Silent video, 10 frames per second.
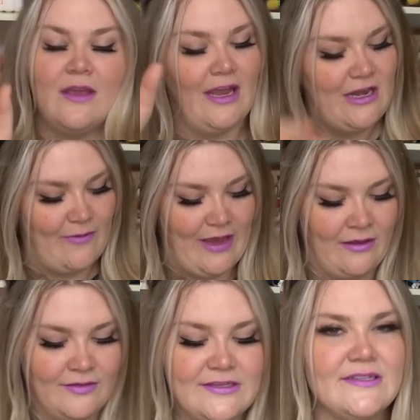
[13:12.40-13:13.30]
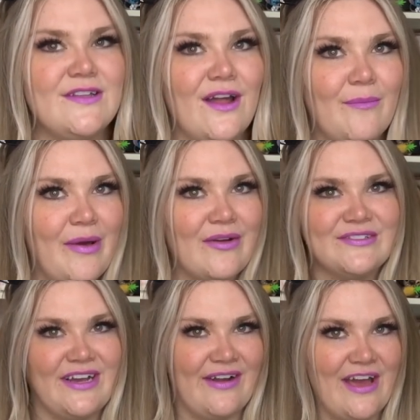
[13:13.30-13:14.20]
Anyway, this is not a Buckle
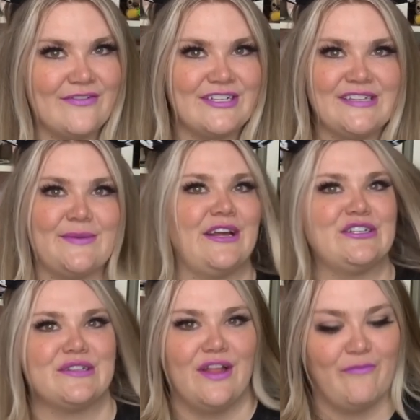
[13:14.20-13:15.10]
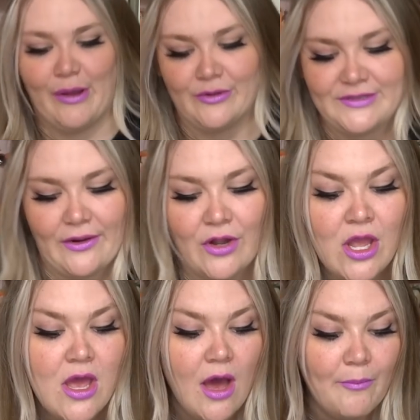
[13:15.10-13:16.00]
Down advertisement. I just love Buckle Down.
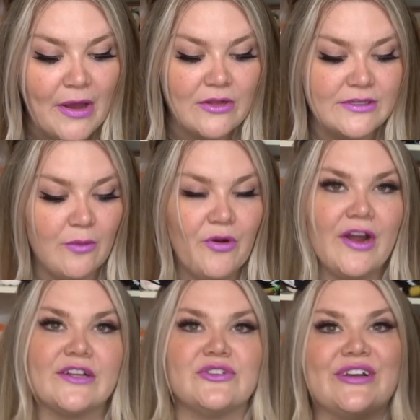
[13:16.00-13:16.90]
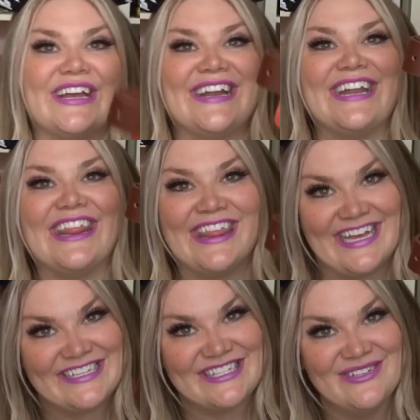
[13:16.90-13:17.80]
Buckle Down Products created
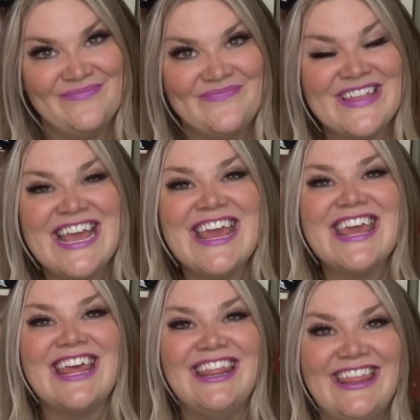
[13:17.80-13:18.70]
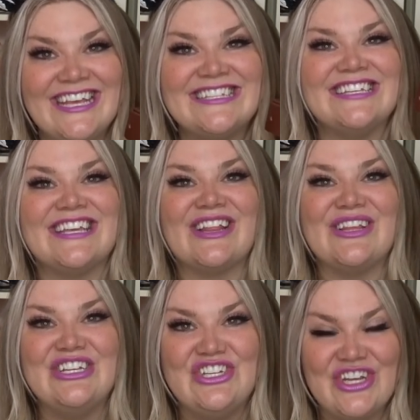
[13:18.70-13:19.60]
this. This is a
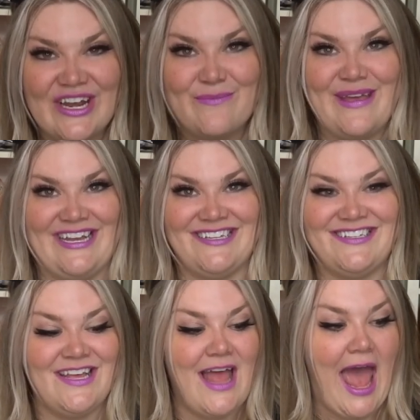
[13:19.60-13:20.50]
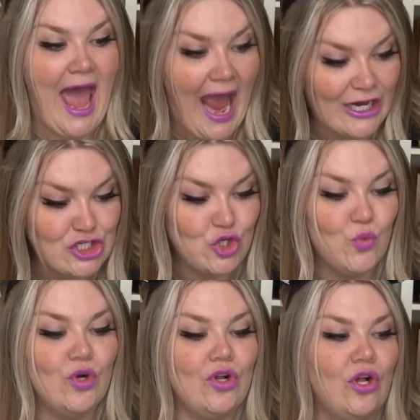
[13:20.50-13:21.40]
legitimate,
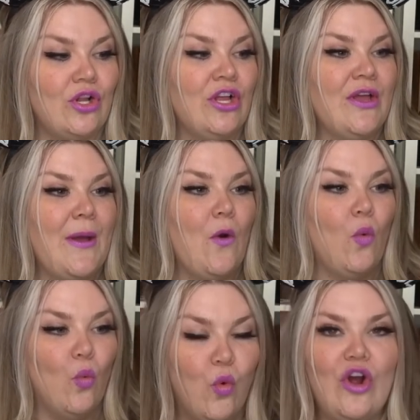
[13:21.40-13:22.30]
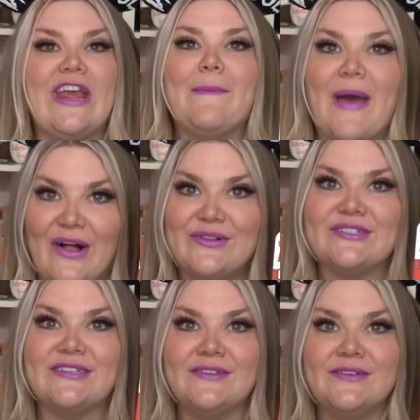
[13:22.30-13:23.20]
actual Woody
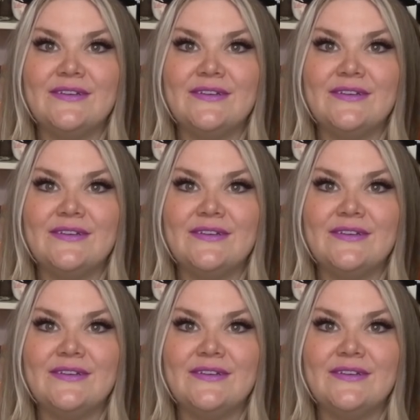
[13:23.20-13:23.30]
belt.